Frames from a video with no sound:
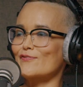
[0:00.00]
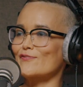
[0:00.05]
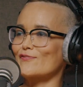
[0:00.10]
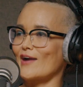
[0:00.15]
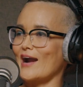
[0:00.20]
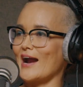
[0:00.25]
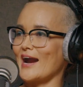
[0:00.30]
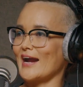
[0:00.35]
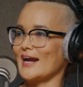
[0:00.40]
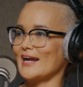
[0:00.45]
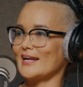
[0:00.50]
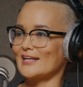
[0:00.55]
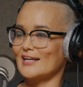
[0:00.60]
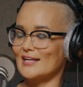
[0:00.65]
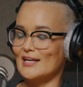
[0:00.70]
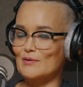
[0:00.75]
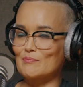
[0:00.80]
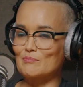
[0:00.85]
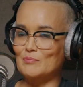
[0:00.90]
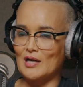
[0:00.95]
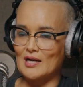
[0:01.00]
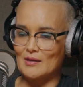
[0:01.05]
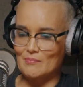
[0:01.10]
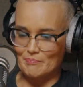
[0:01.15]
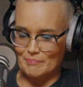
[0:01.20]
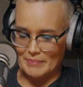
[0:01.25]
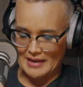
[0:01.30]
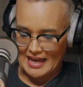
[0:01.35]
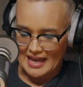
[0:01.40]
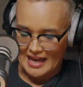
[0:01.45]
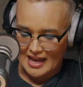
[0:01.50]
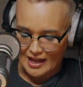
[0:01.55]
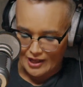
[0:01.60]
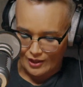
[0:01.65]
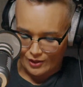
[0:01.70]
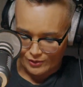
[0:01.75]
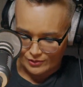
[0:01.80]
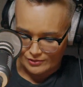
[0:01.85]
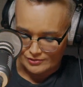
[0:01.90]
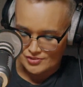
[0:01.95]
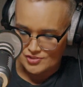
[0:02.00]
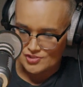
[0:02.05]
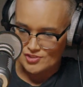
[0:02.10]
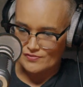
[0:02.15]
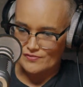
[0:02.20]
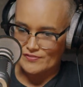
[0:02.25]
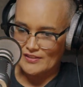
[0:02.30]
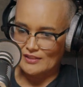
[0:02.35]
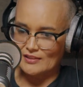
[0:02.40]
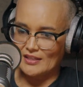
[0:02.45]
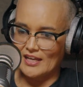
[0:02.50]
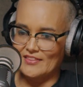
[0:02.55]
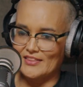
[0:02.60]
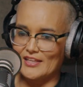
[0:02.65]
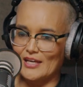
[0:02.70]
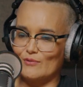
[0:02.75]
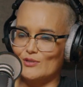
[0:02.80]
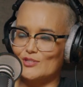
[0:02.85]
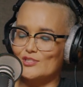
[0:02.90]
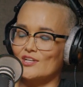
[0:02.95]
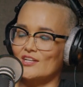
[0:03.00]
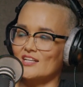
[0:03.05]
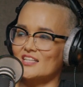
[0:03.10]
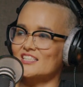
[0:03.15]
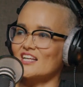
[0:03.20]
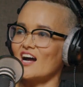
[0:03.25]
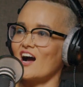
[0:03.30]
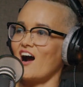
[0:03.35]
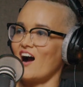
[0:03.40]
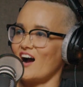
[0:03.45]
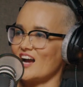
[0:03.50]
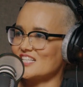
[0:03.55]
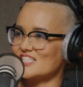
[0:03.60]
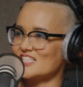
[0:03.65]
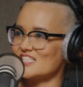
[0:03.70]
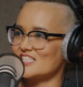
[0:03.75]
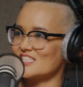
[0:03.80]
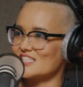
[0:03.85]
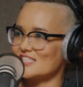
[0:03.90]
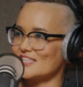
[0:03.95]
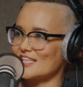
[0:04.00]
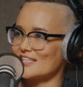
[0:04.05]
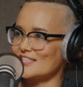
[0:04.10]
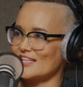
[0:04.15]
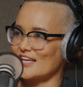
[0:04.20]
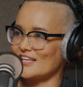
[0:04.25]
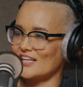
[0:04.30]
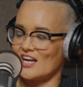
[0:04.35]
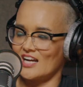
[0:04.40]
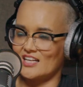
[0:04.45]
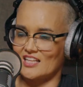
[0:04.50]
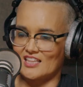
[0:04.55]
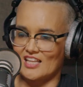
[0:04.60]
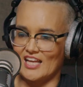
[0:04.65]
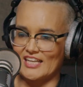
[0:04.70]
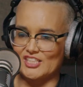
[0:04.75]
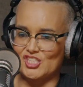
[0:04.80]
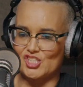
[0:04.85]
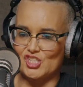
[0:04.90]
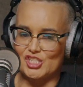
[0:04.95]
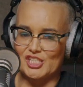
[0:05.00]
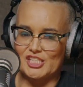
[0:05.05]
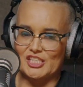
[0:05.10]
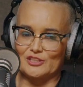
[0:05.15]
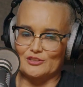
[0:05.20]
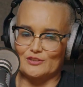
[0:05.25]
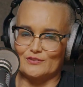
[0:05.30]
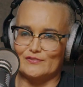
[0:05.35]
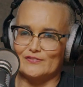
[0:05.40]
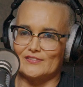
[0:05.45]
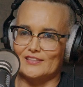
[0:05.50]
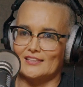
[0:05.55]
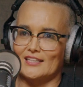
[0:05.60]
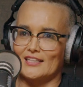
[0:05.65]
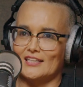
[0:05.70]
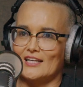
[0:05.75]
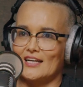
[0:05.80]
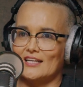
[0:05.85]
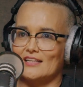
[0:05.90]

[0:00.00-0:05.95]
afraid. My bowels felt like they were turning to ice. That kind of like chill feeling,